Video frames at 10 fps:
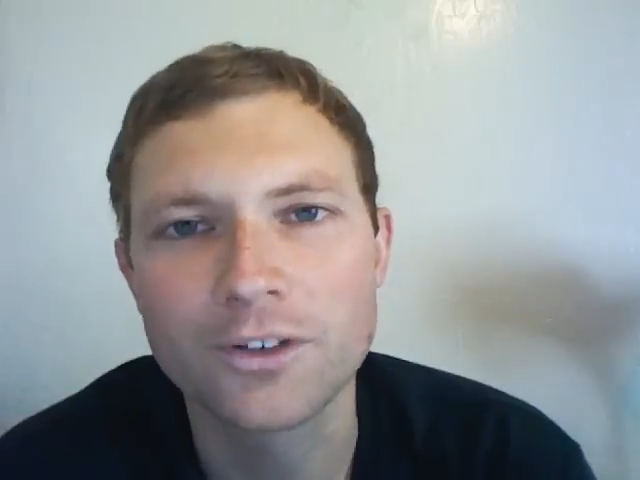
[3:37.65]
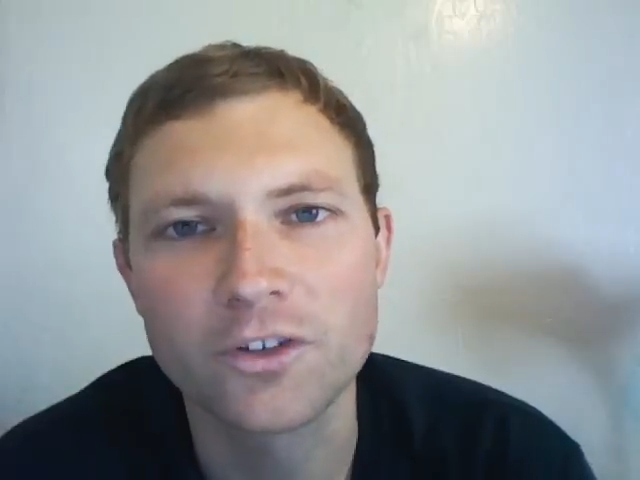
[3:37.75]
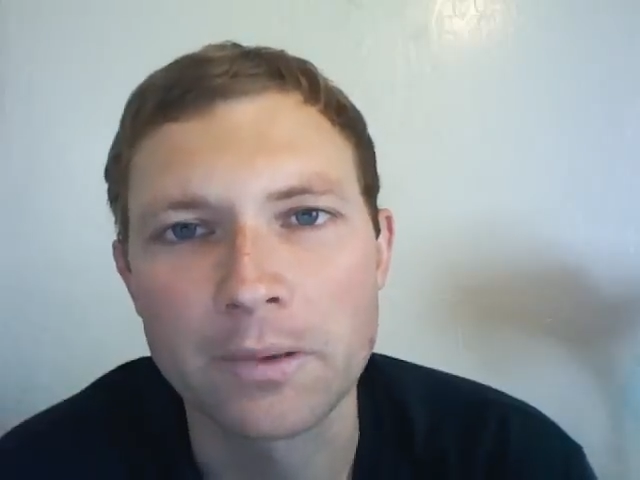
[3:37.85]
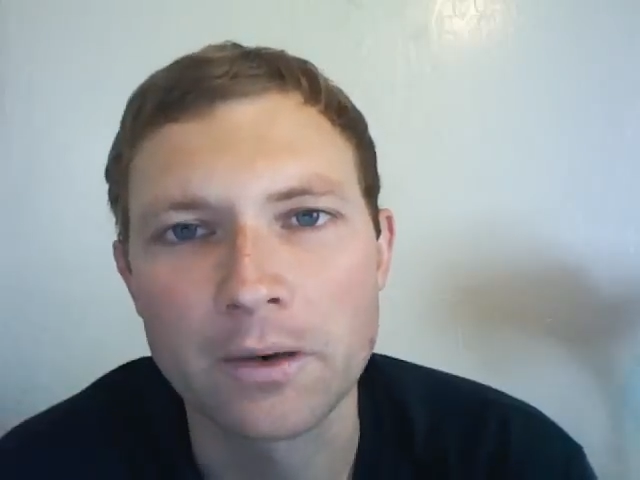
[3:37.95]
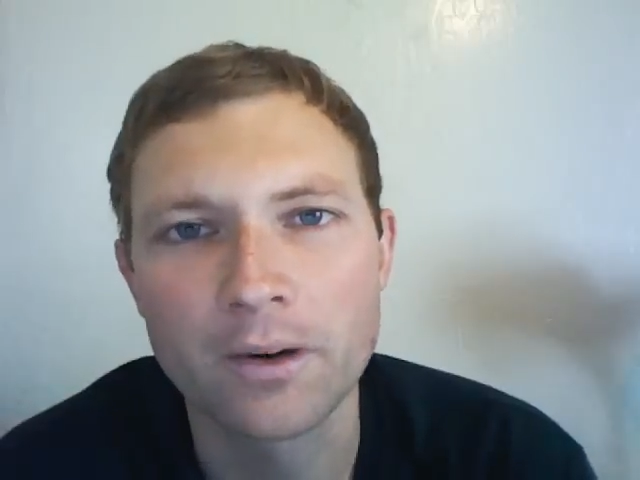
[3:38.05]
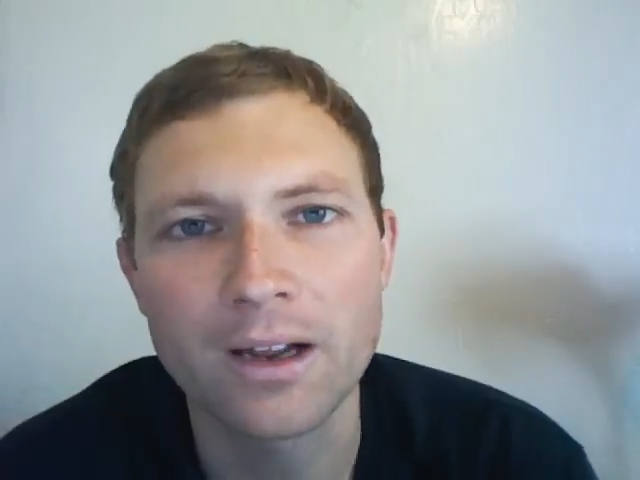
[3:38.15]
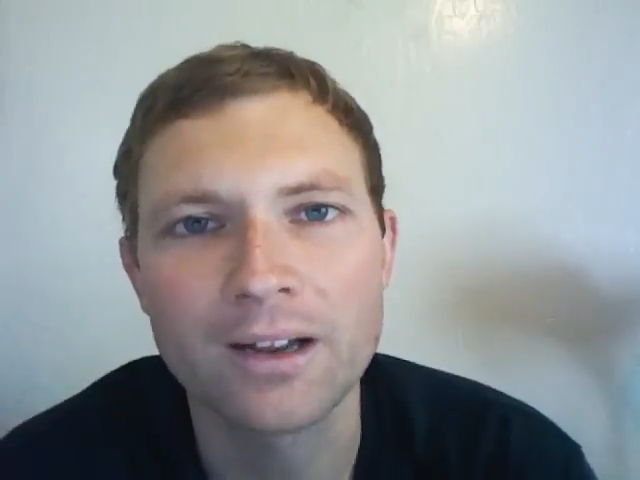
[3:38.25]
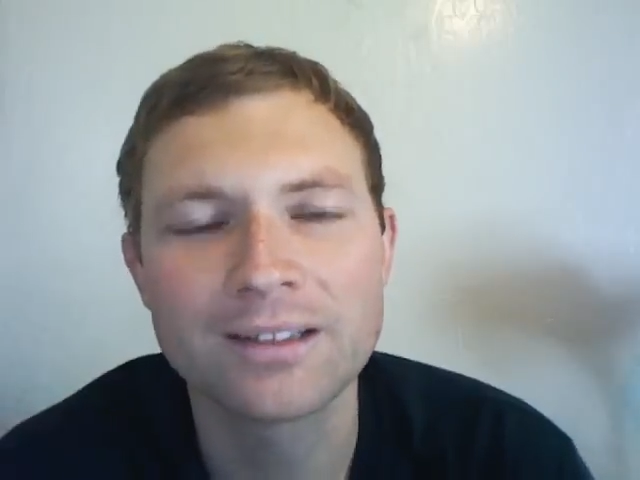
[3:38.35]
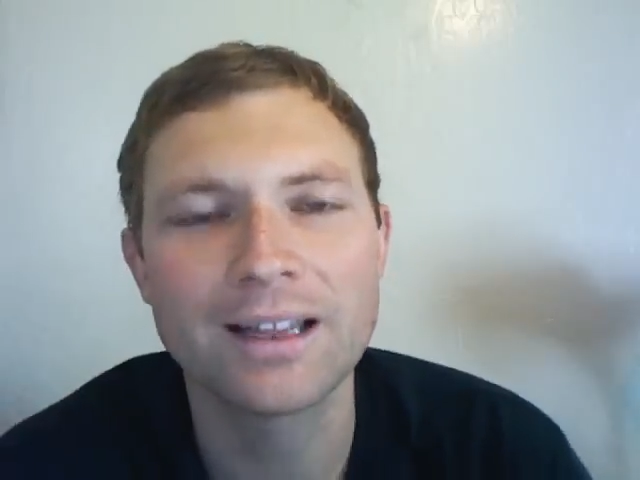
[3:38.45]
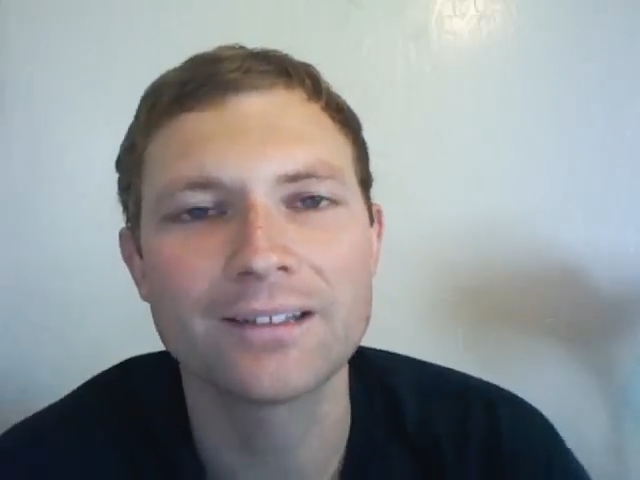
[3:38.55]
Spirit
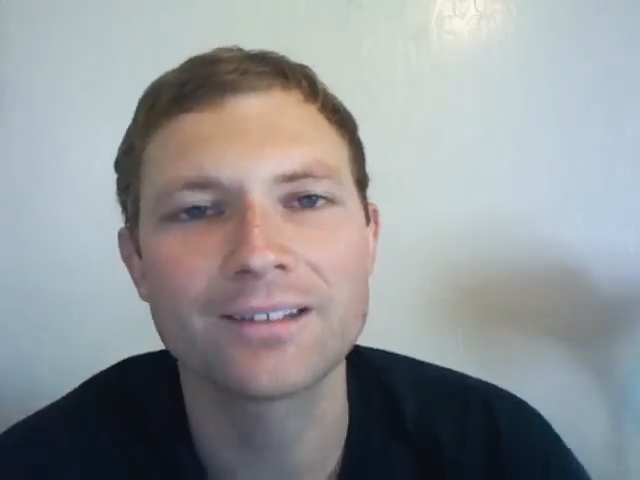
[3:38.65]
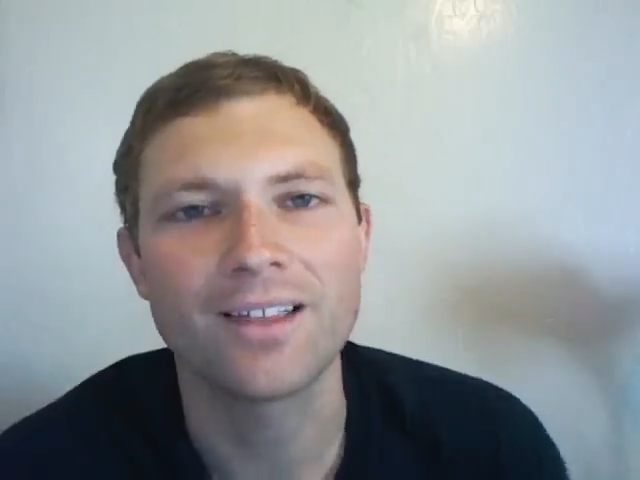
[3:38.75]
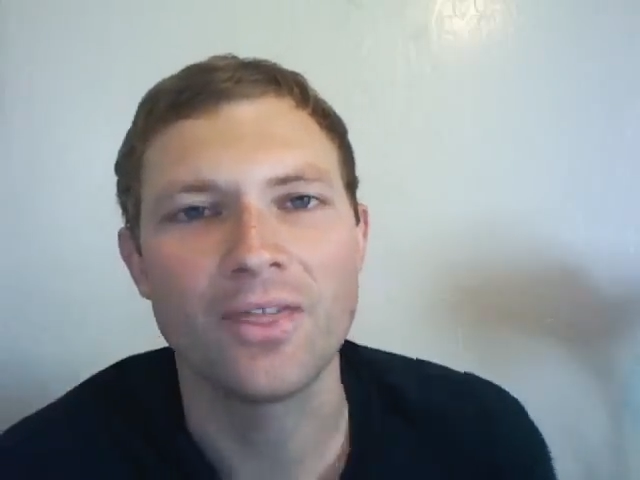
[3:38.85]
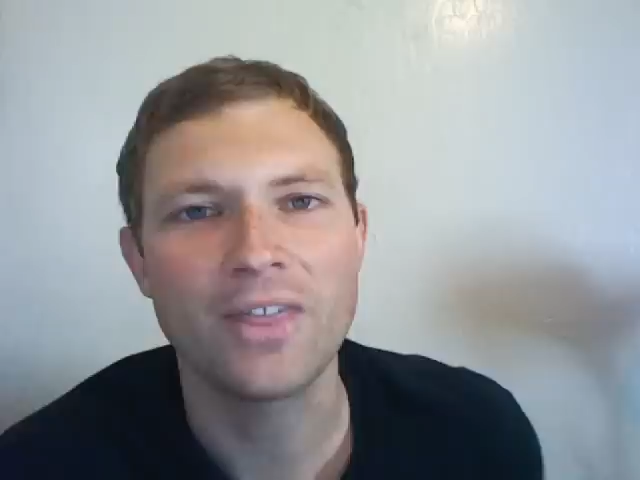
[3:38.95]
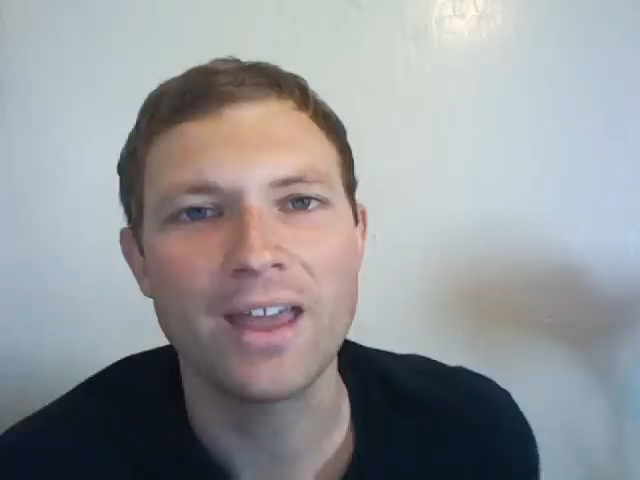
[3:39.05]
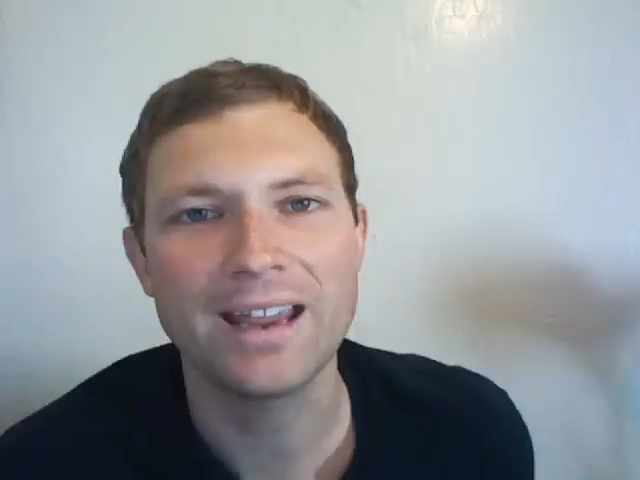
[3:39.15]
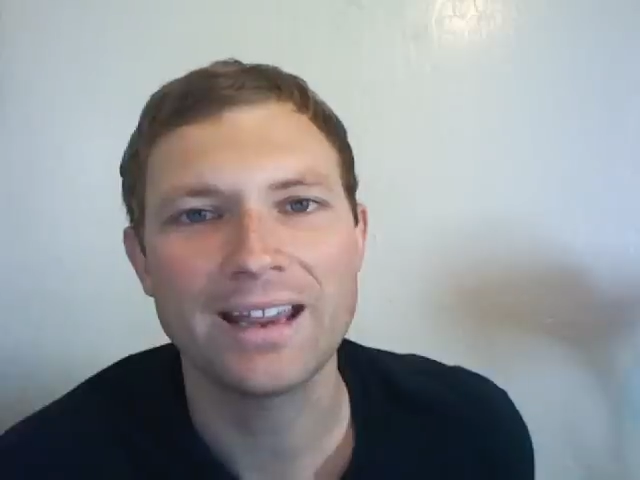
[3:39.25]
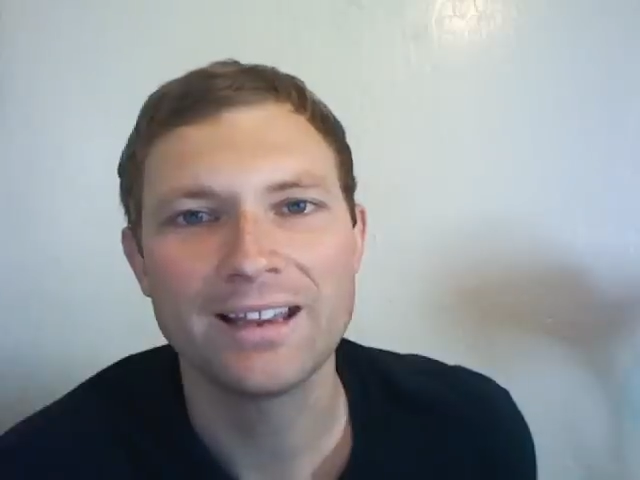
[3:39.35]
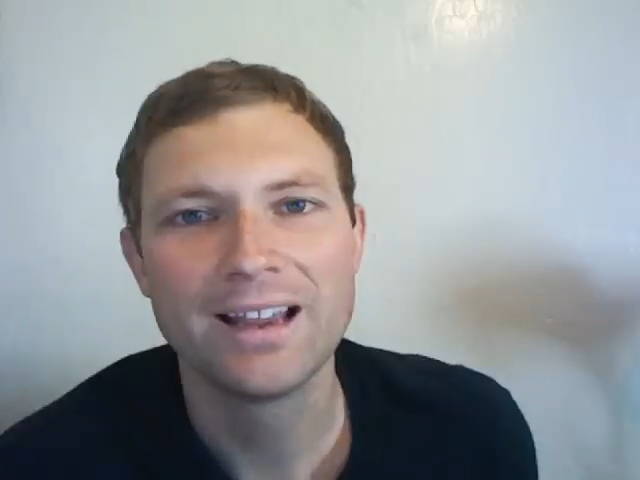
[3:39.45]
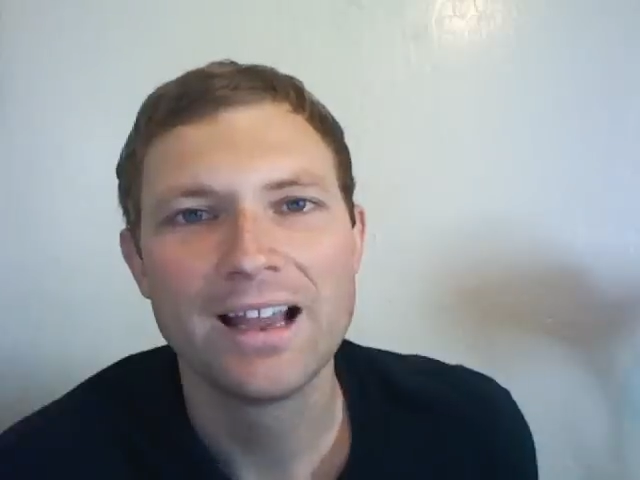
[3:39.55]
unless
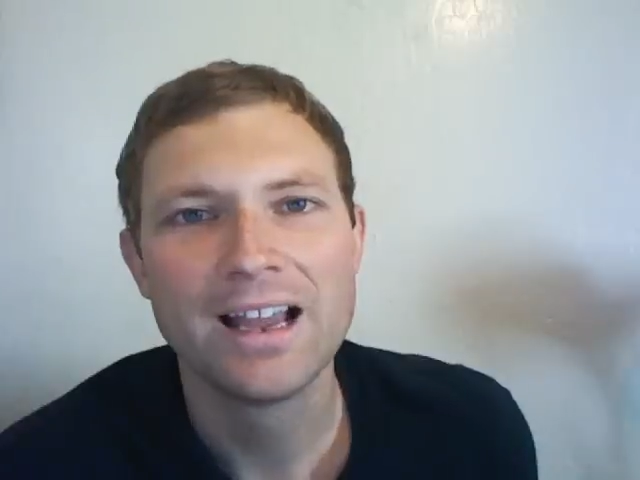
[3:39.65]
they